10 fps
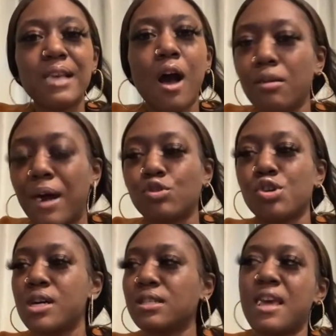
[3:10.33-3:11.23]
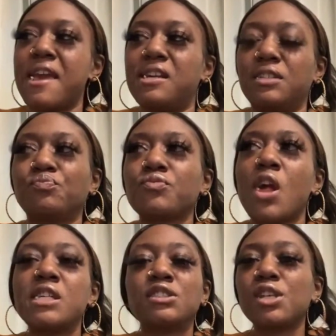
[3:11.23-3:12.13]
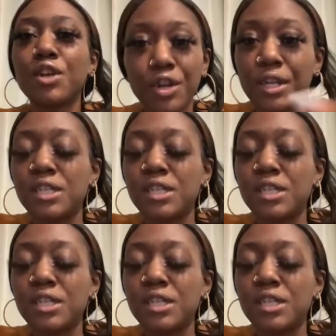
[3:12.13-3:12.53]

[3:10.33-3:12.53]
all about trust and security.